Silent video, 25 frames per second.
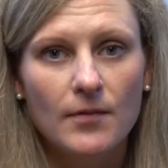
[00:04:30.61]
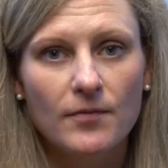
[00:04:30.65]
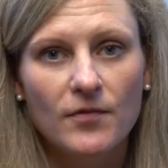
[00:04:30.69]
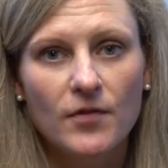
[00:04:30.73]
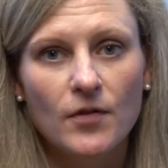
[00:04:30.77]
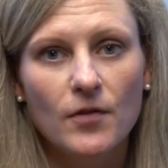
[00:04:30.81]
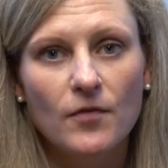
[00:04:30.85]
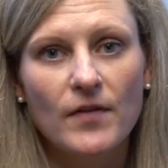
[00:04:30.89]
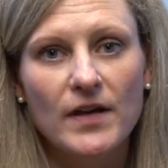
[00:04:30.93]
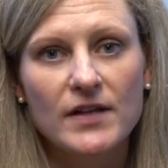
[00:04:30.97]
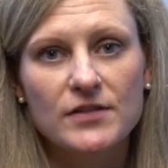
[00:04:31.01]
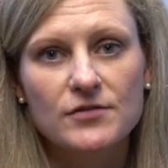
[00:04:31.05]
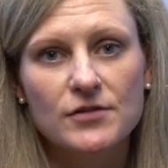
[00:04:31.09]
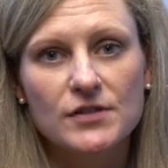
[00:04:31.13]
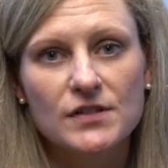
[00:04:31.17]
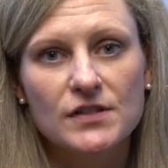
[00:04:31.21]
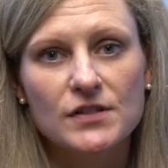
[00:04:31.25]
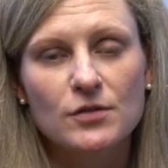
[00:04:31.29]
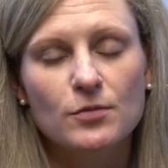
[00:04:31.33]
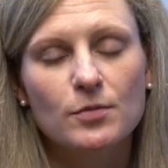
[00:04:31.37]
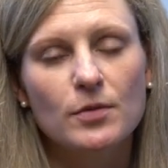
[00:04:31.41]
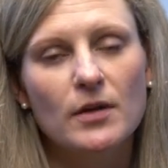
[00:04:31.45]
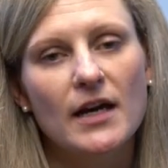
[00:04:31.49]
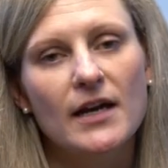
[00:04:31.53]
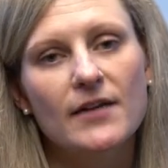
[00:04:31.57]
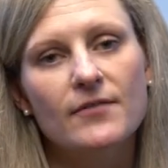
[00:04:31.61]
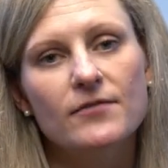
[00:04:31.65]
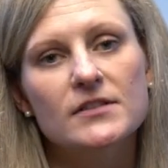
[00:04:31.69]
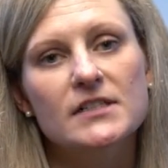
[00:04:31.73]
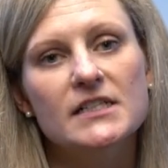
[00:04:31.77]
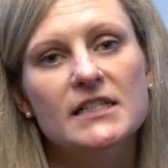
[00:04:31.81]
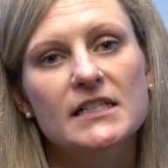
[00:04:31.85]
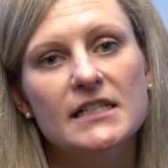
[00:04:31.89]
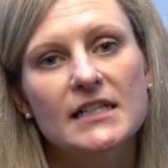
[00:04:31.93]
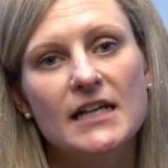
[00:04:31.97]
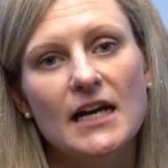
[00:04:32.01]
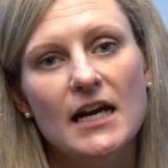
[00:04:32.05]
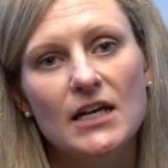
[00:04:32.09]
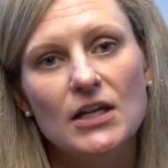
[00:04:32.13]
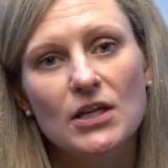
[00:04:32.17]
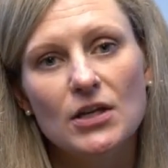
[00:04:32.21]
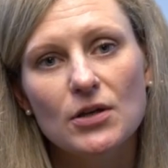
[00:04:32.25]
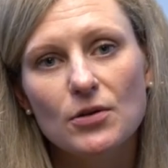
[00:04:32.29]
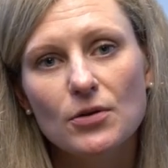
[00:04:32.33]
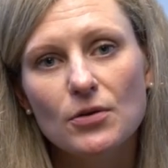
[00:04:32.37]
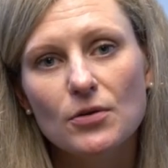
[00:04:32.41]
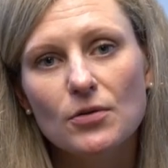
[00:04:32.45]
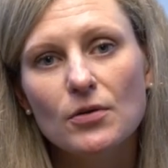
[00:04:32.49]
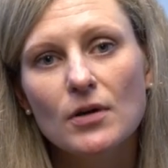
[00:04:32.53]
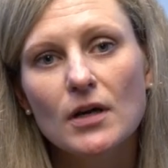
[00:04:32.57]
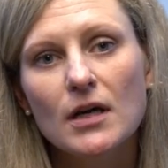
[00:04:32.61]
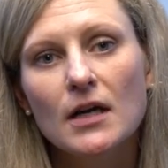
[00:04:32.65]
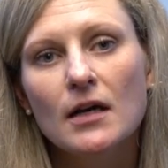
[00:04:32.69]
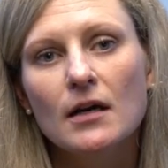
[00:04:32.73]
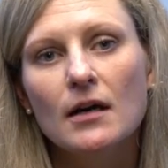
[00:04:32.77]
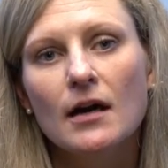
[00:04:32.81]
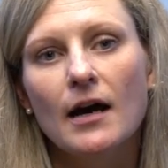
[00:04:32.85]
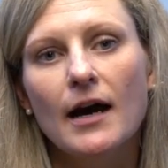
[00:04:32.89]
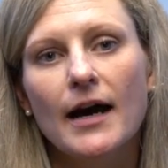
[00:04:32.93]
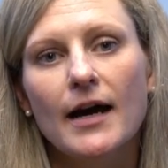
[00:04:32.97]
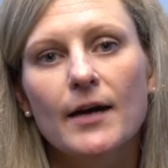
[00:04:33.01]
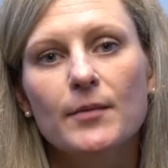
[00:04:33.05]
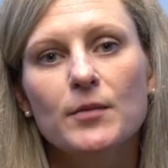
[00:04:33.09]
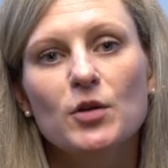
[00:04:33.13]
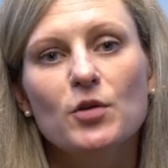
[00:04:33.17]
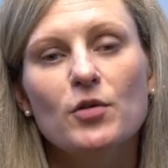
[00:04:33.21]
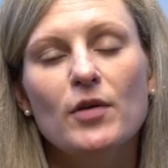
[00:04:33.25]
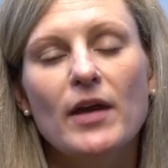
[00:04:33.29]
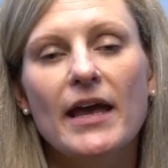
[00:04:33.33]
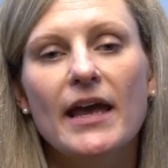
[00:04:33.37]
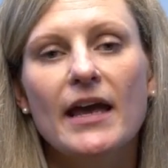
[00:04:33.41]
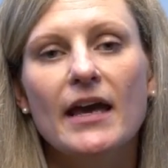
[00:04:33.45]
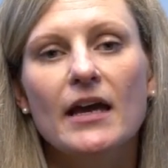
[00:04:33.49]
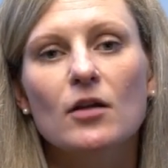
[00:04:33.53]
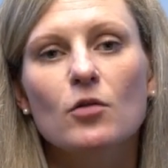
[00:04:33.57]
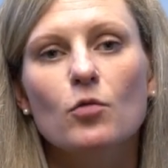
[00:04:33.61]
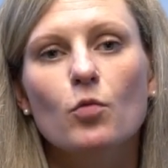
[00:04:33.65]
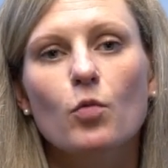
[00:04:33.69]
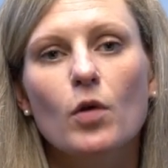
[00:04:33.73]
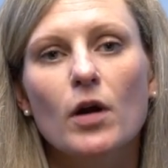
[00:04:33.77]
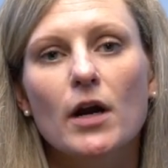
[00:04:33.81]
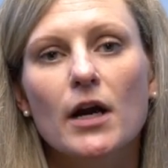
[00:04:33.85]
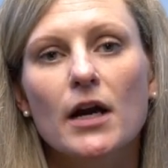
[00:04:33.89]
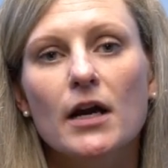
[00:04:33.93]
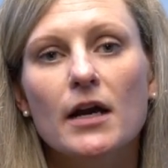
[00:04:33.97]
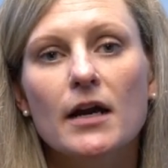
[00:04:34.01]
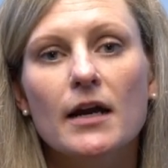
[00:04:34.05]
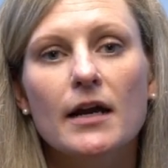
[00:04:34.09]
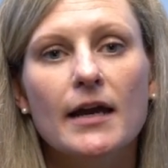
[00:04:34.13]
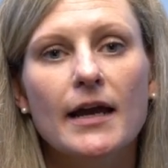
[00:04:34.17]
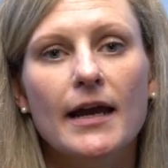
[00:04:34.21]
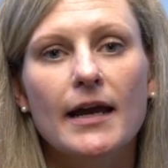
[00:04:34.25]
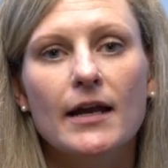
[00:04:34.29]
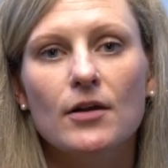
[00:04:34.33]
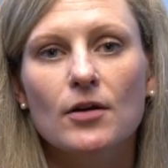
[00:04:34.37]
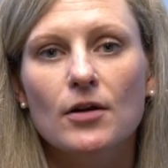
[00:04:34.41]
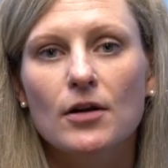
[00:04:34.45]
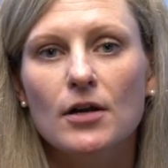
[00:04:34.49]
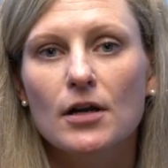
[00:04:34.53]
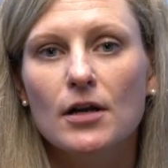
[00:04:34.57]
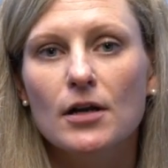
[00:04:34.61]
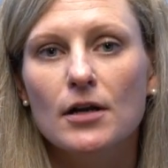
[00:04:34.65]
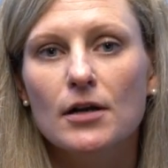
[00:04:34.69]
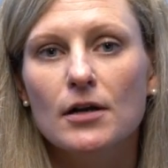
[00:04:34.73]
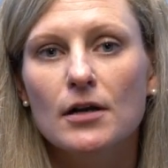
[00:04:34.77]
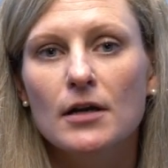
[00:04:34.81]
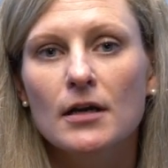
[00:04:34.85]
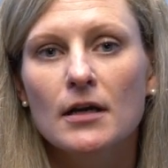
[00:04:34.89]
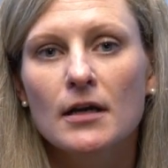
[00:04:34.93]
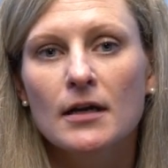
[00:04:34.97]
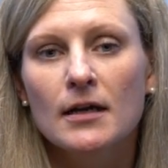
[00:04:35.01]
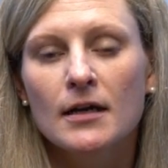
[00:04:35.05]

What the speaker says: For veterans who apply for TDIU, you can't work and earn